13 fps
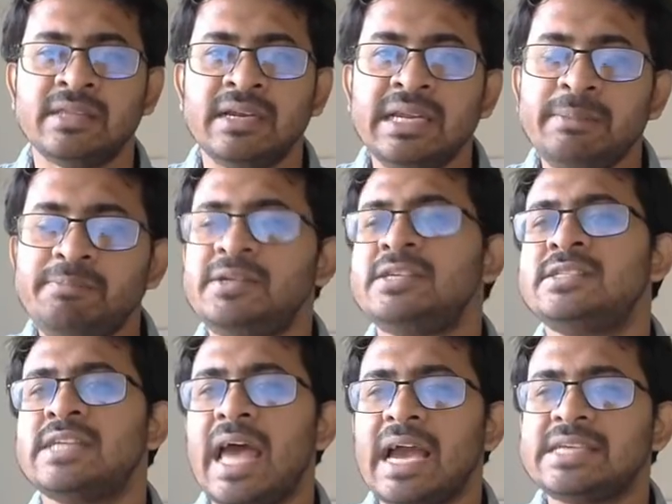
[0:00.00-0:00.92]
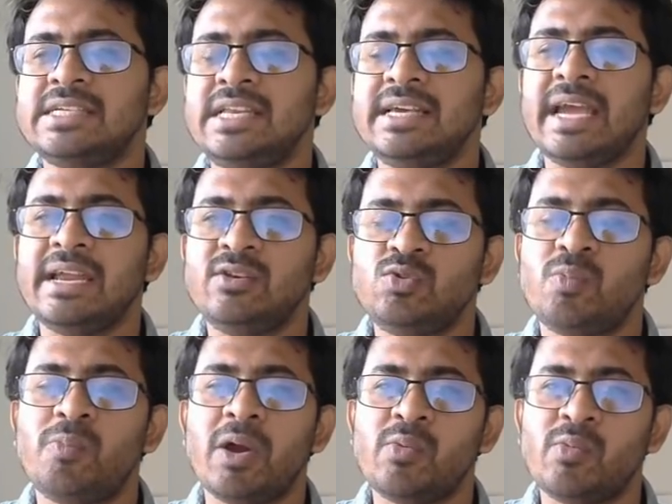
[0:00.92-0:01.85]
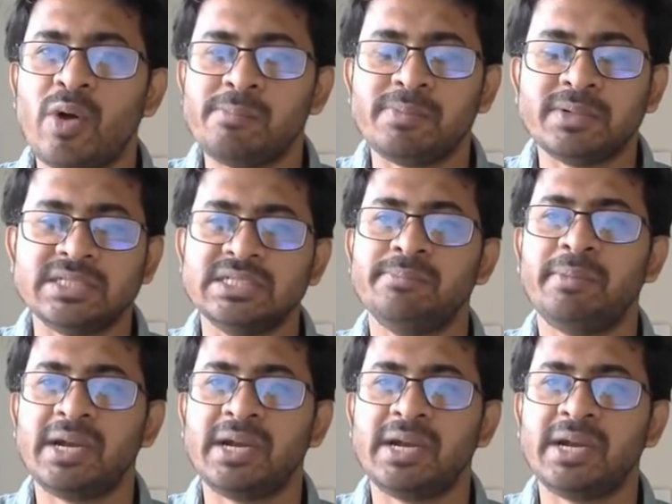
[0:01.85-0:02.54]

the Nifty has actually gained 2.1%.